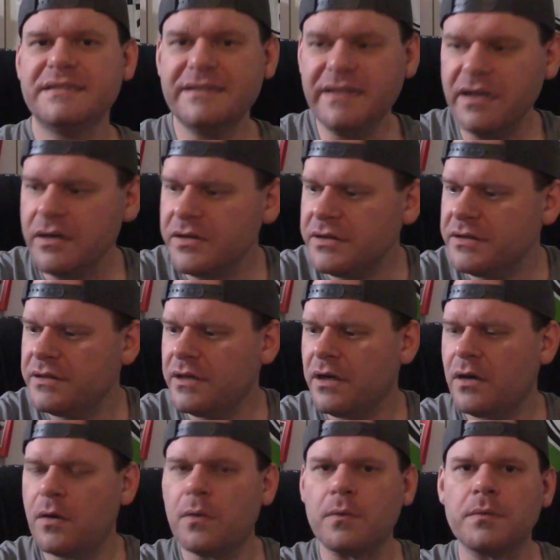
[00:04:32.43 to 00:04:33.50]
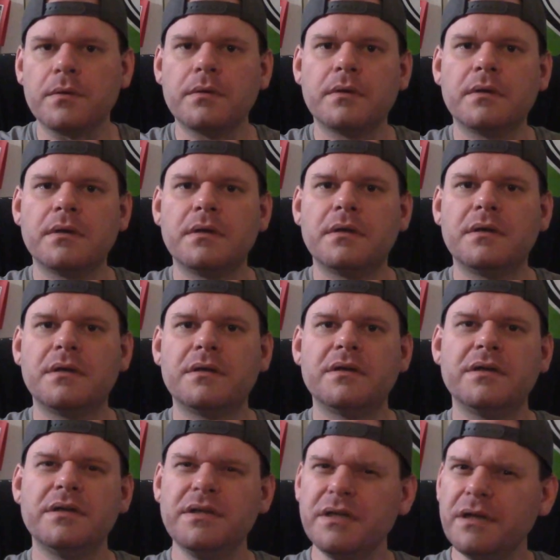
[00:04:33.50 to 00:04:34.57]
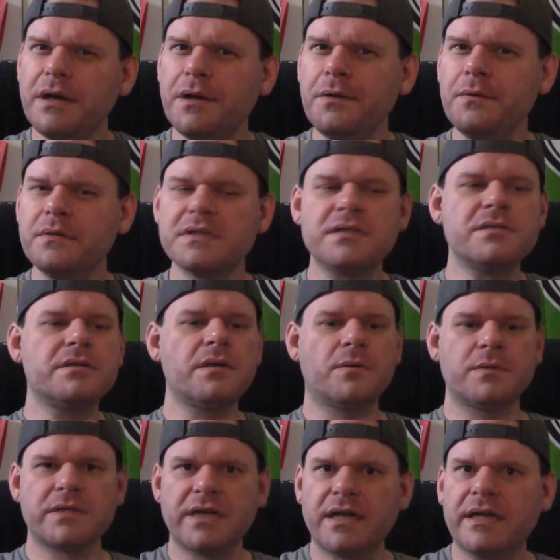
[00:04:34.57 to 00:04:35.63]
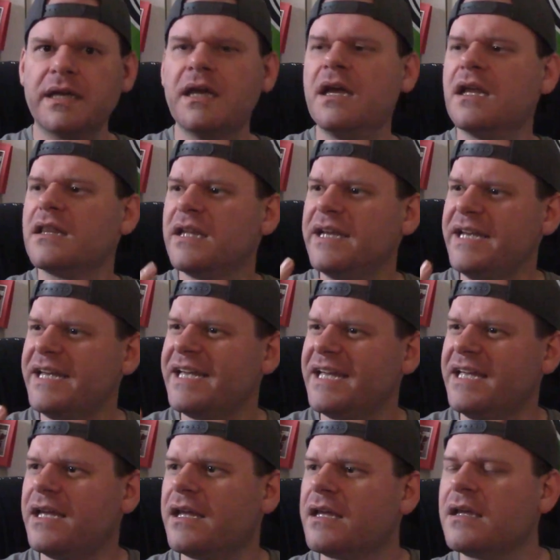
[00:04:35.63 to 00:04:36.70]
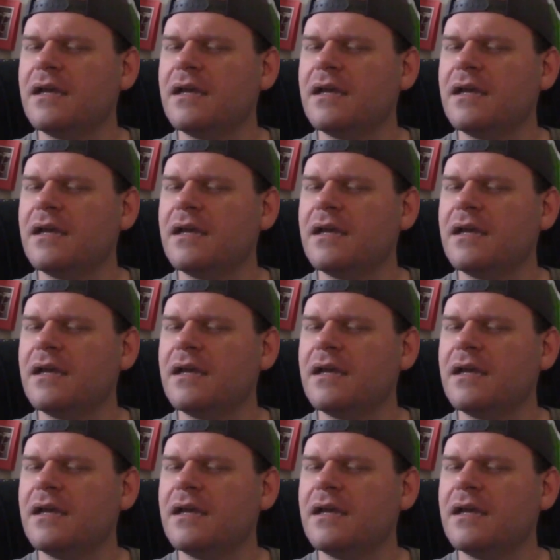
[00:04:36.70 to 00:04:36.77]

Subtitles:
There you go. So was I. Like,